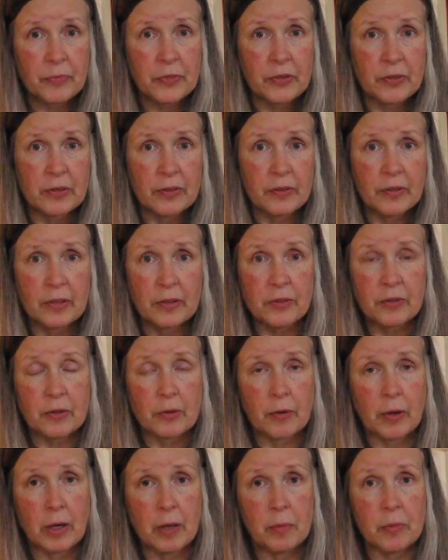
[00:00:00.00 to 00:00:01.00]
since
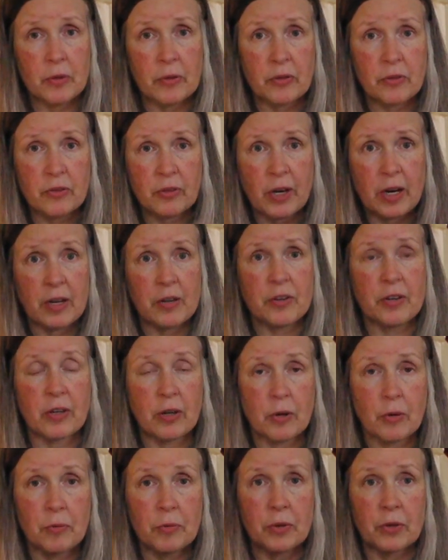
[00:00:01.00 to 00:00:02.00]
Instagram is changing
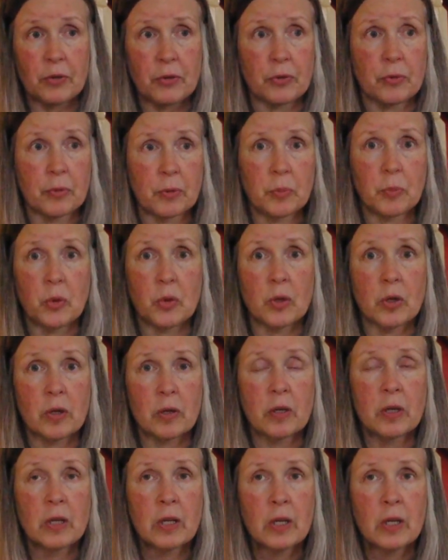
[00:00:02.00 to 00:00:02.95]
over to a more